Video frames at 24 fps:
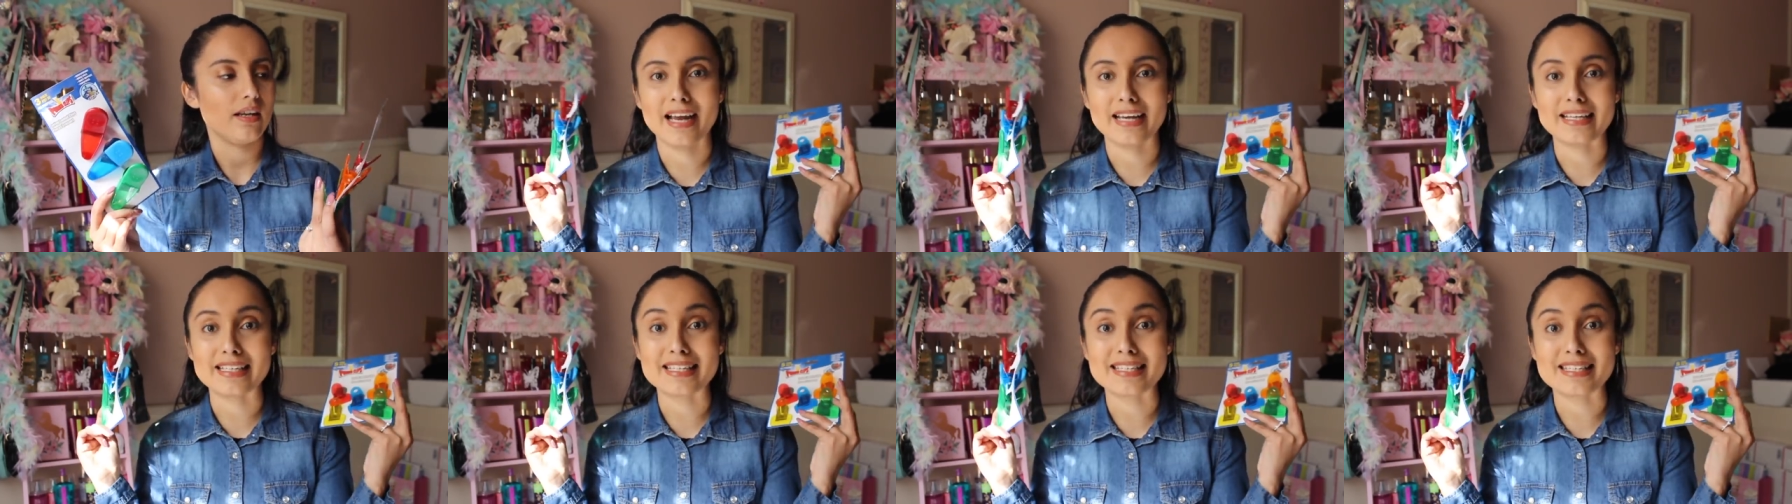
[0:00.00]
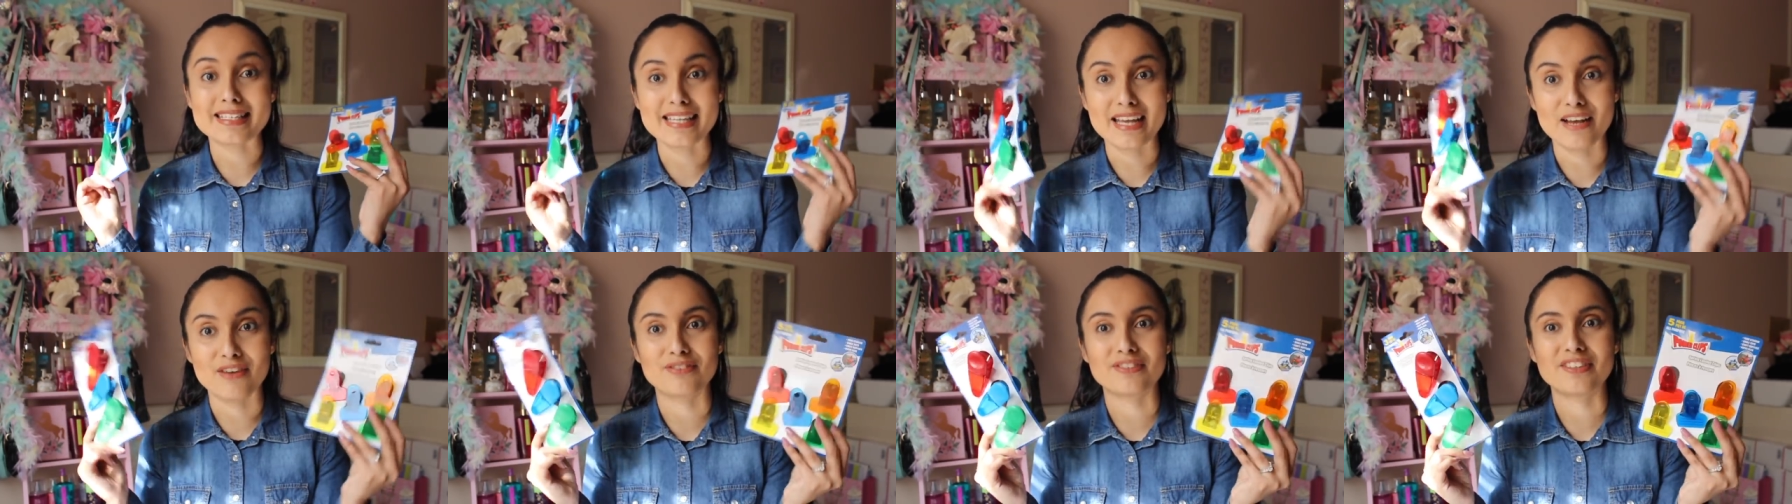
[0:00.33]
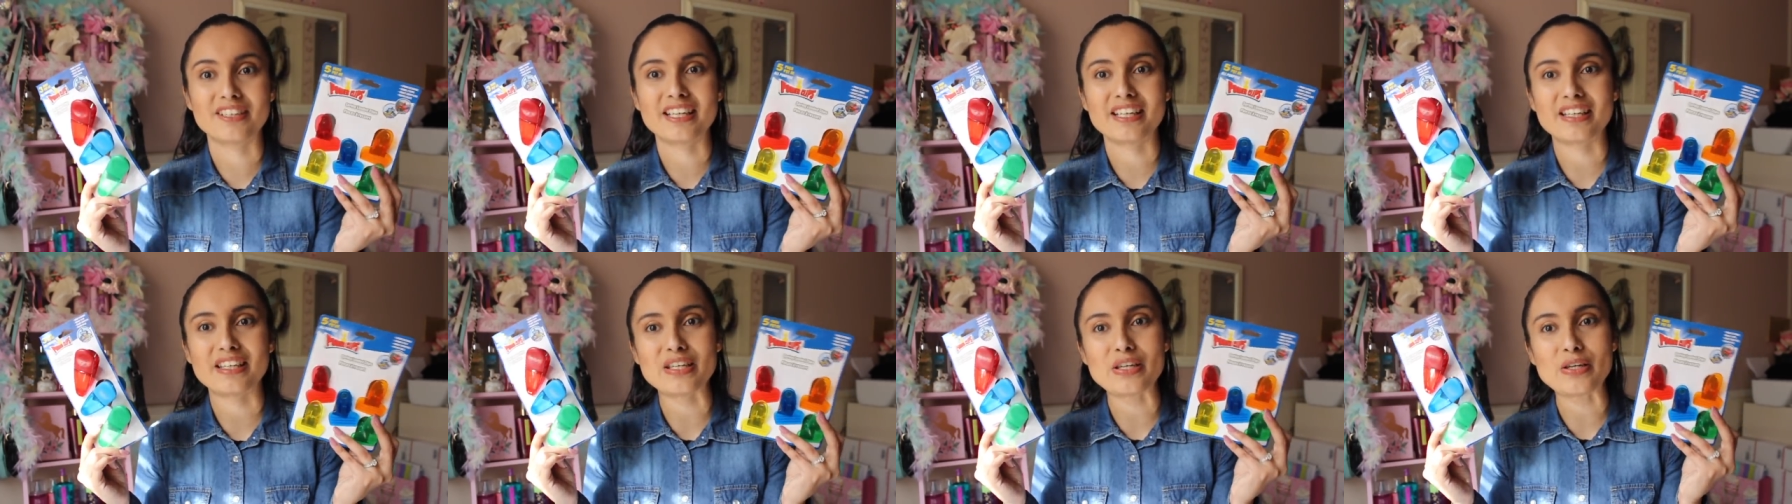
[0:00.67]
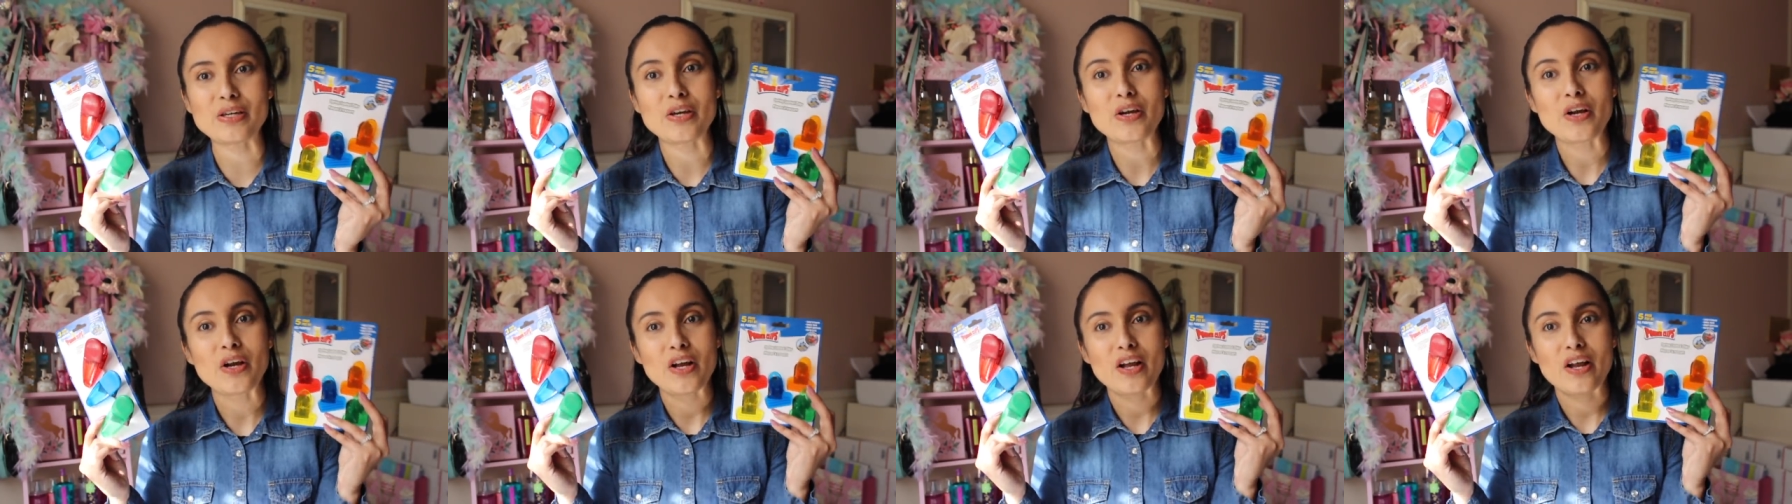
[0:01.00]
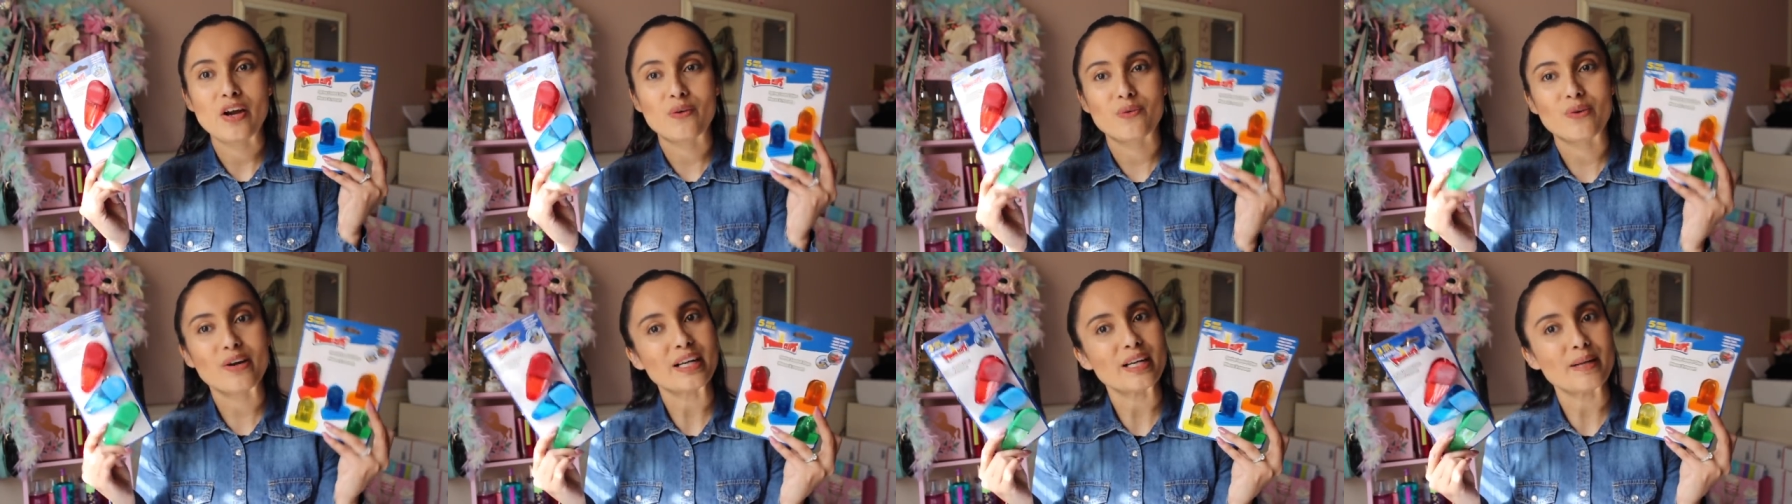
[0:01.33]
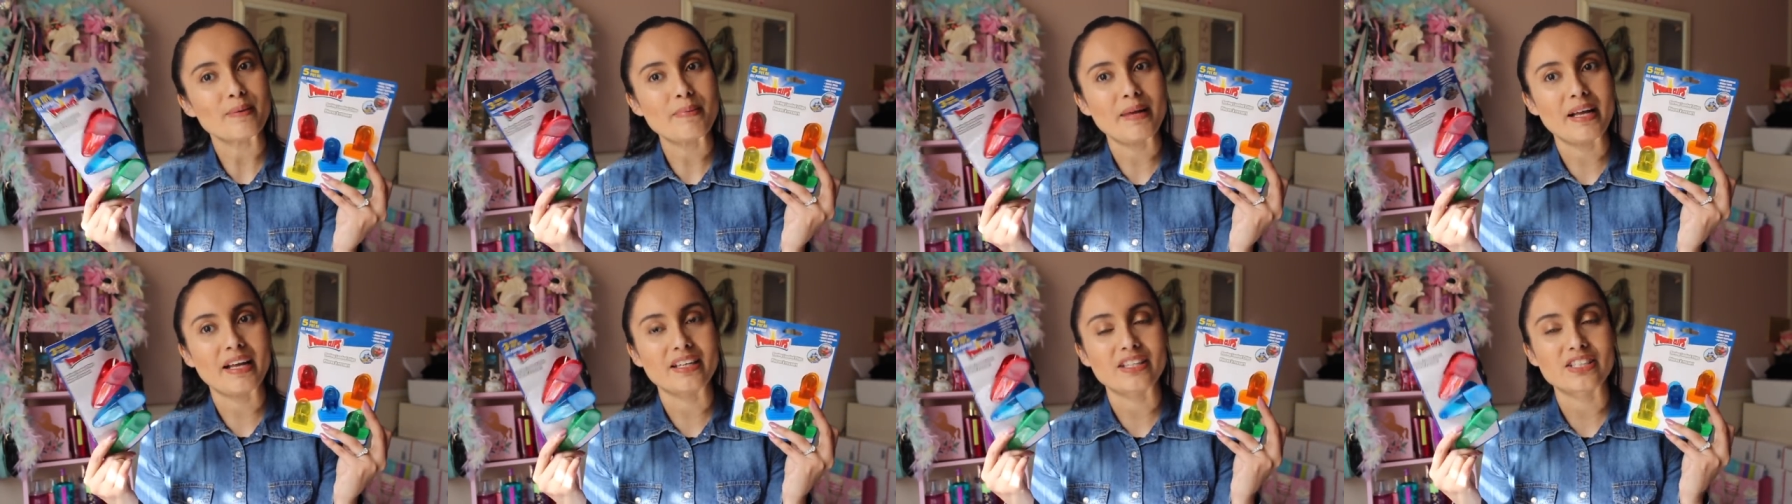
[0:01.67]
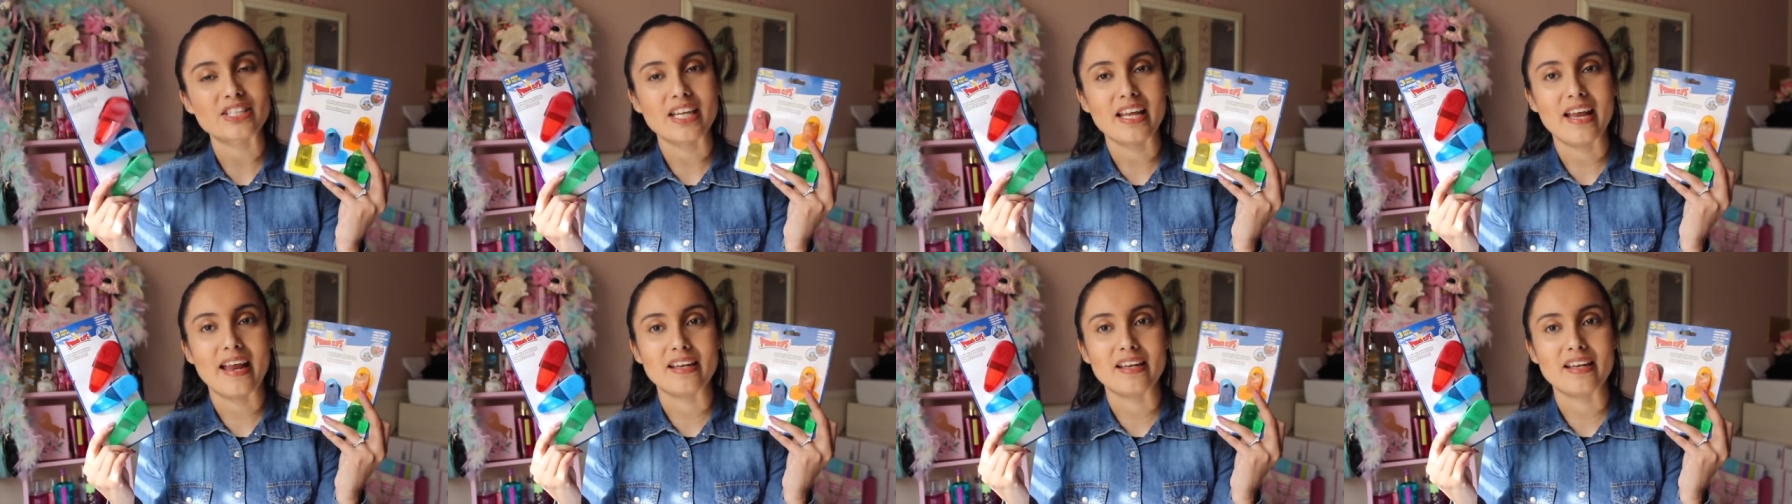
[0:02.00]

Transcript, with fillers: I definitely recommend